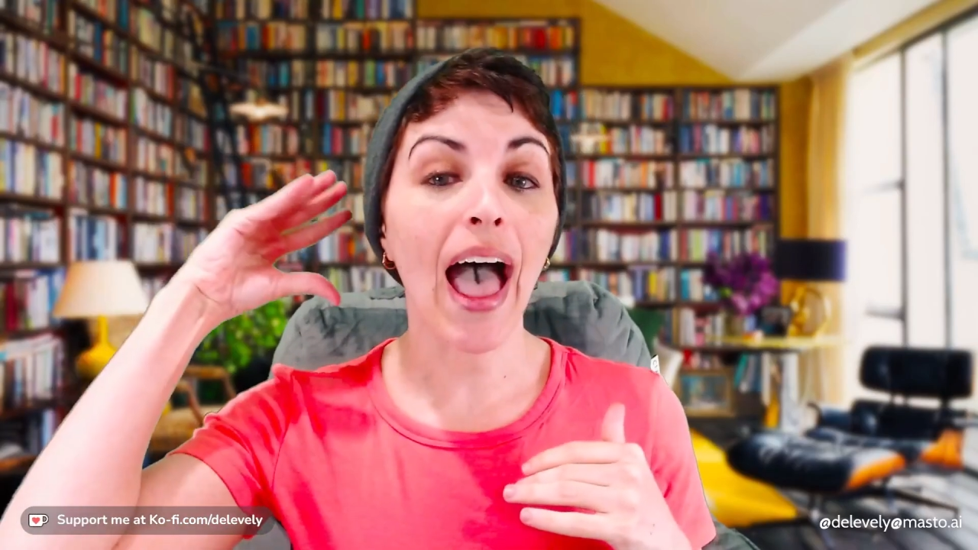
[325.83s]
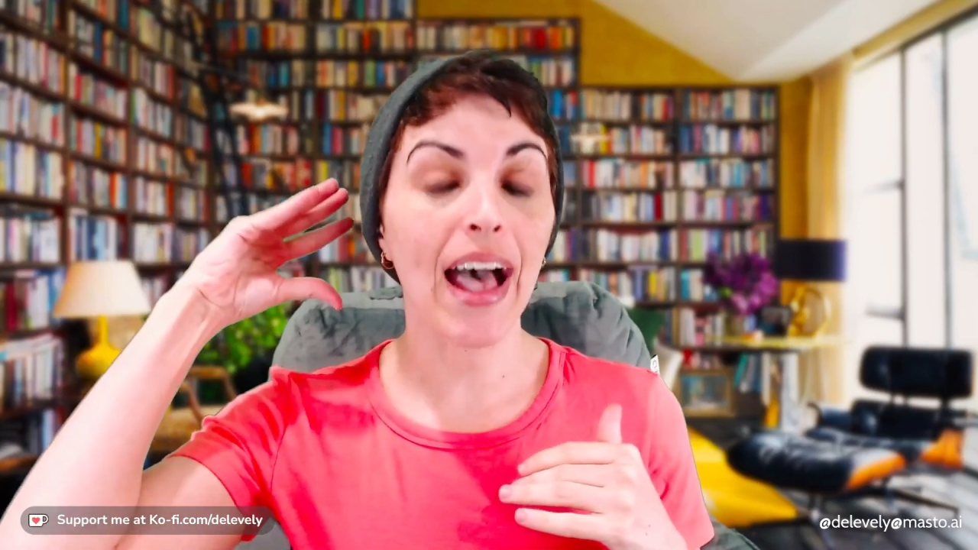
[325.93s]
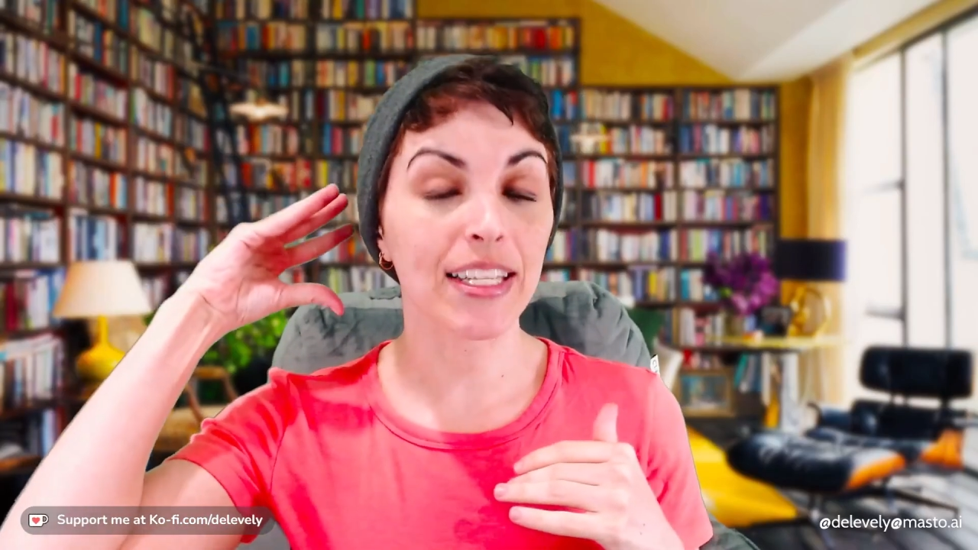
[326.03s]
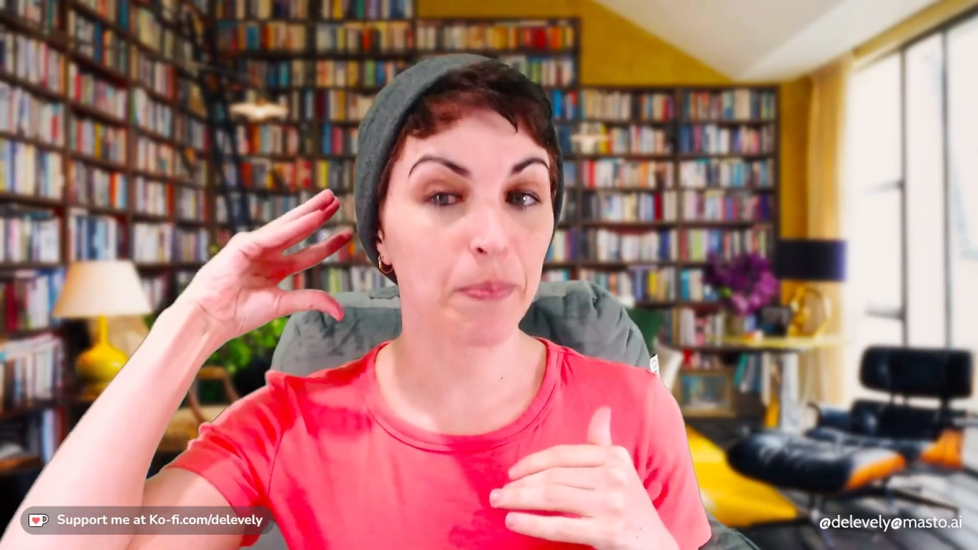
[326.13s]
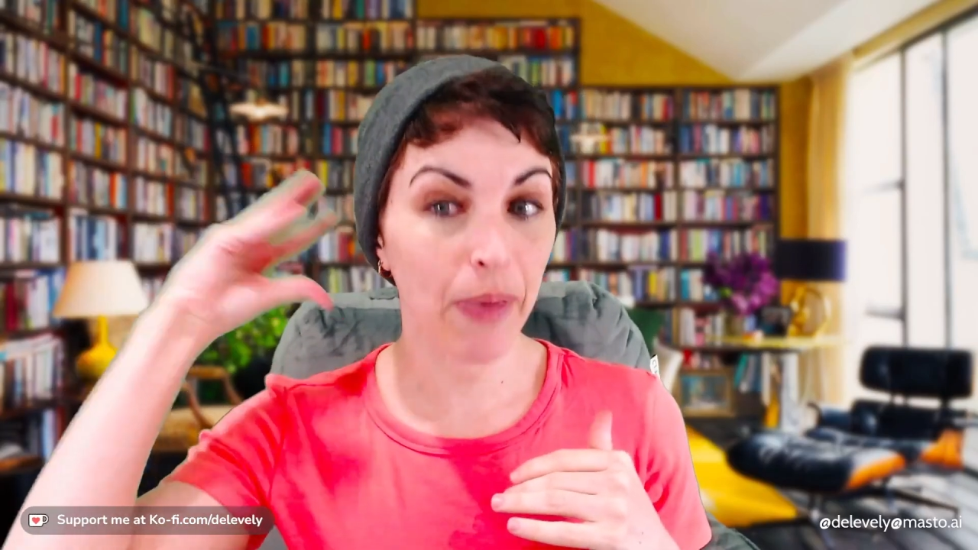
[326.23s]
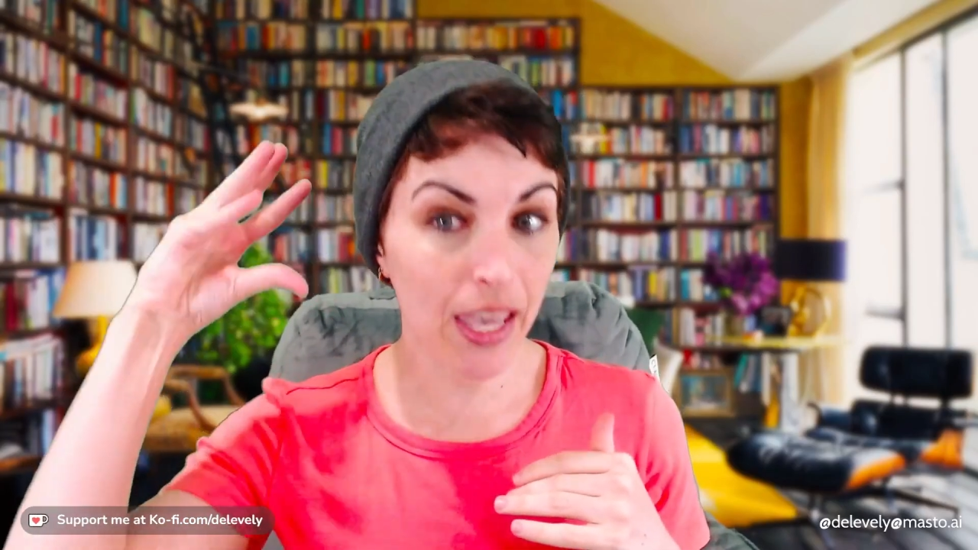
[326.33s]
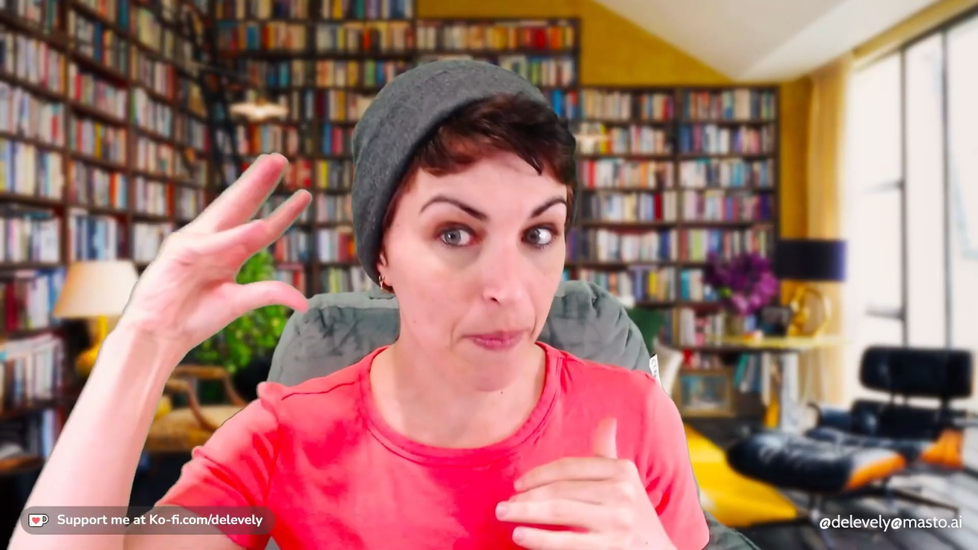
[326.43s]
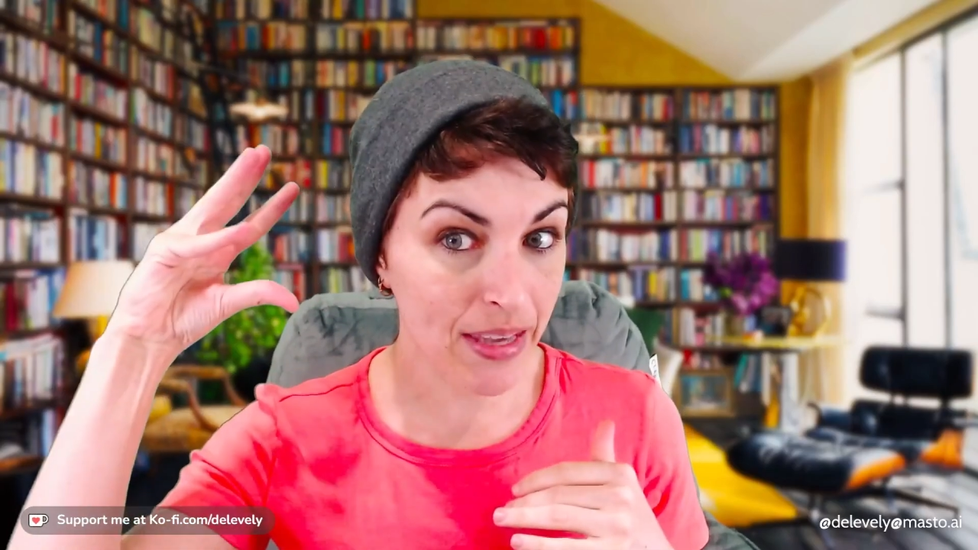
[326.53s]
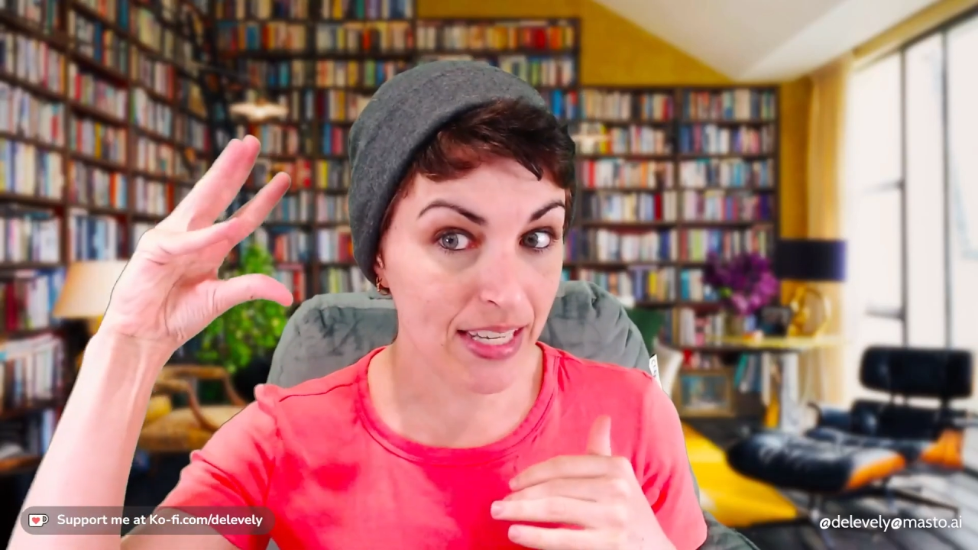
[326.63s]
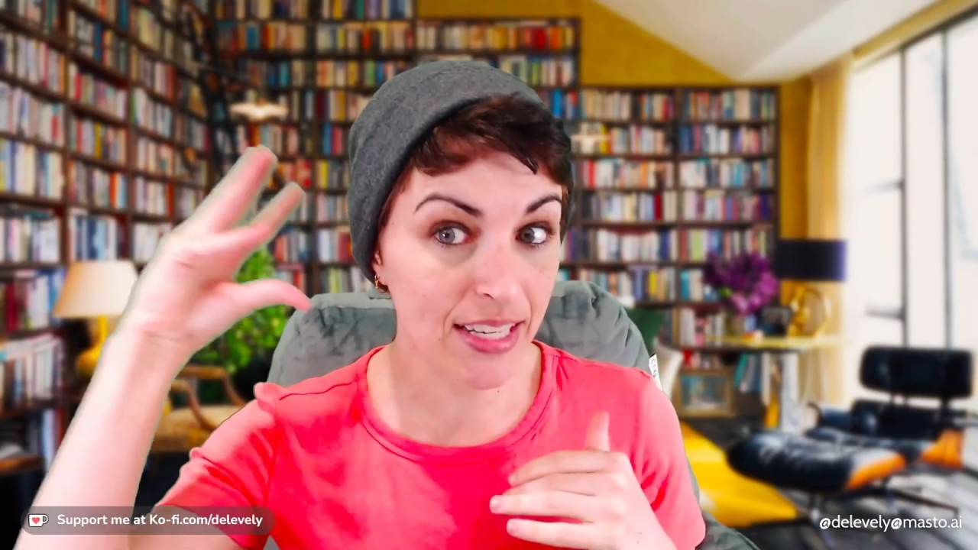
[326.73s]
has
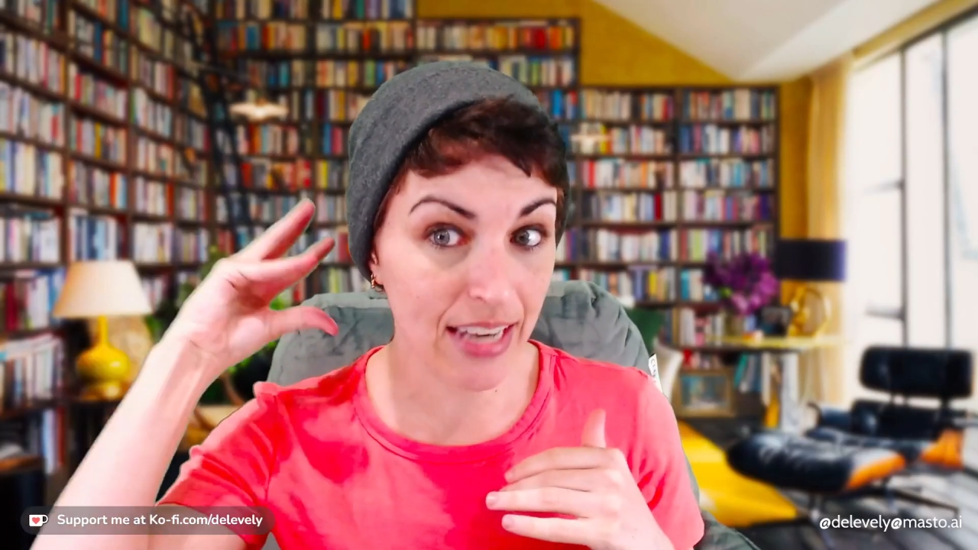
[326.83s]
pigmented